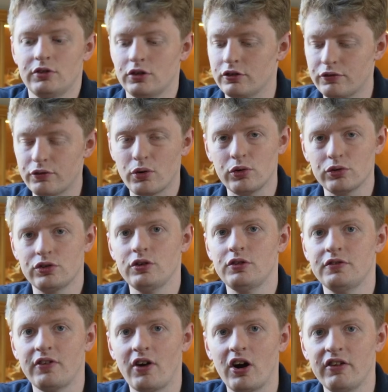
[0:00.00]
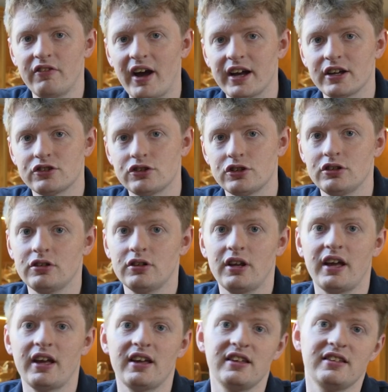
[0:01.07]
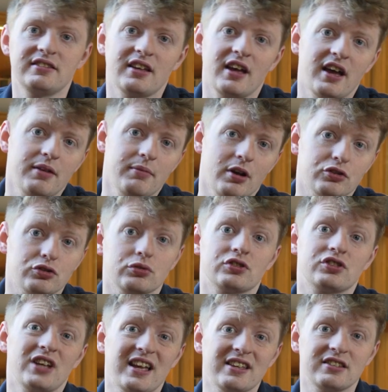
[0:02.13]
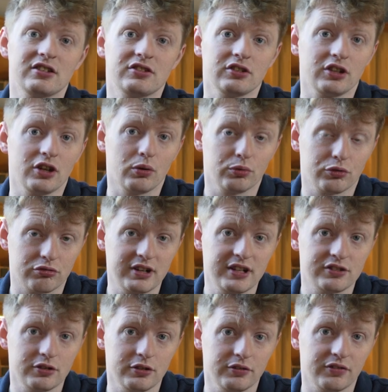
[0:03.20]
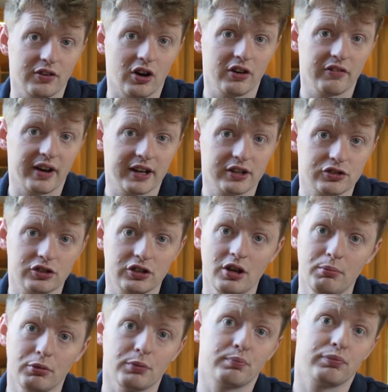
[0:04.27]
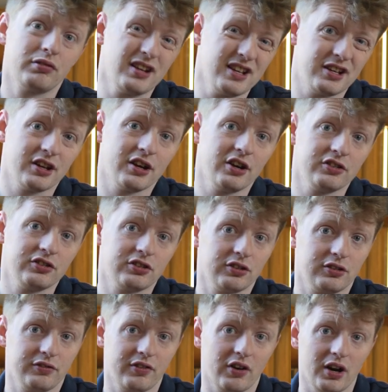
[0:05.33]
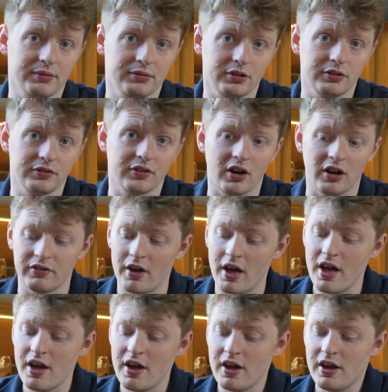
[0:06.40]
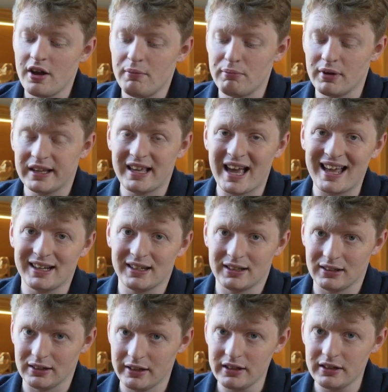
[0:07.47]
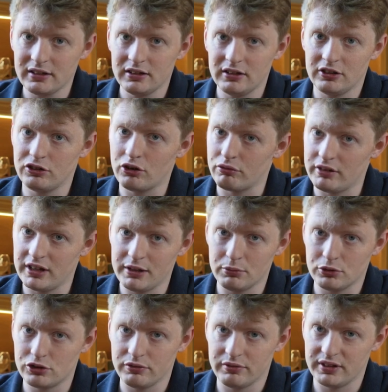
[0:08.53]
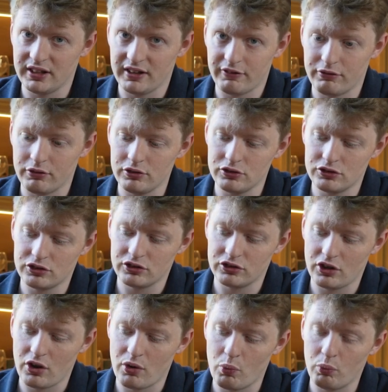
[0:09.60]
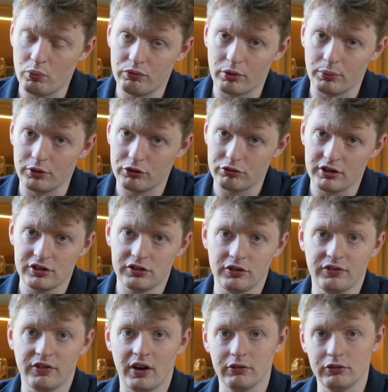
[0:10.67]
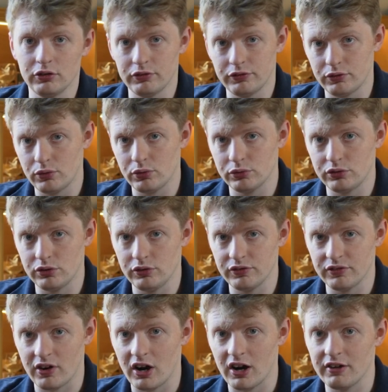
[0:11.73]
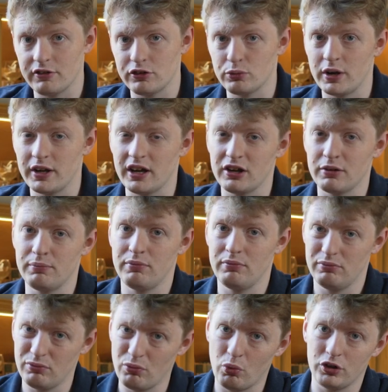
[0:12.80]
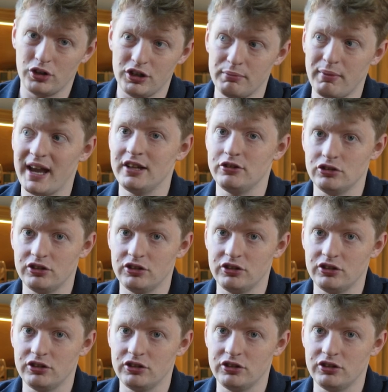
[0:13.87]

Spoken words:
the 425 Action is a successor to the old 325 Action, but a precursor to the 525. Mechanically, there's not really much of a difference. From the 325 to the 425 is where you had one of your major